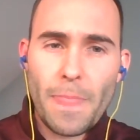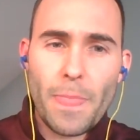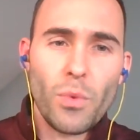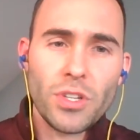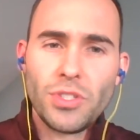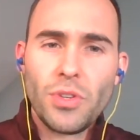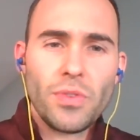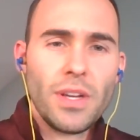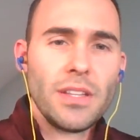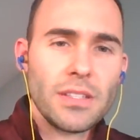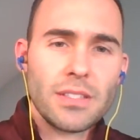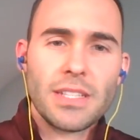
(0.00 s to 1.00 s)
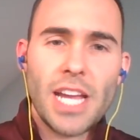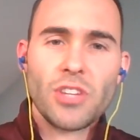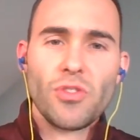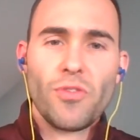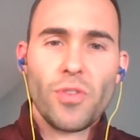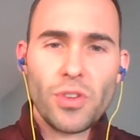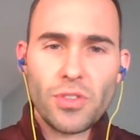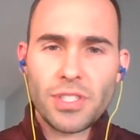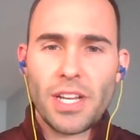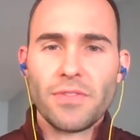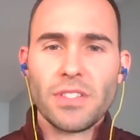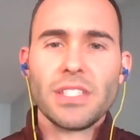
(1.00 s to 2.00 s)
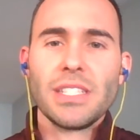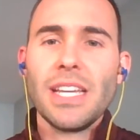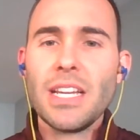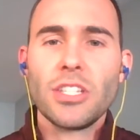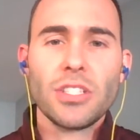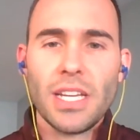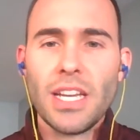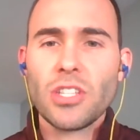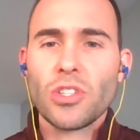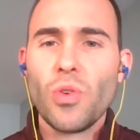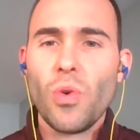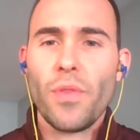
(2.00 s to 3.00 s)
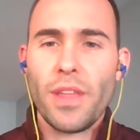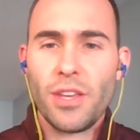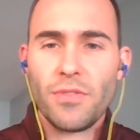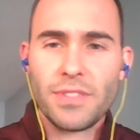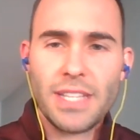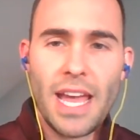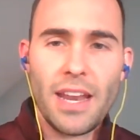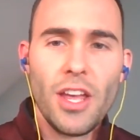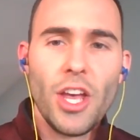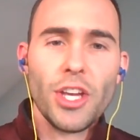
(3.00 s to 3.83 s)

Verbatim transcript: Once you create the schedule for yourself to teach each goal that you've set,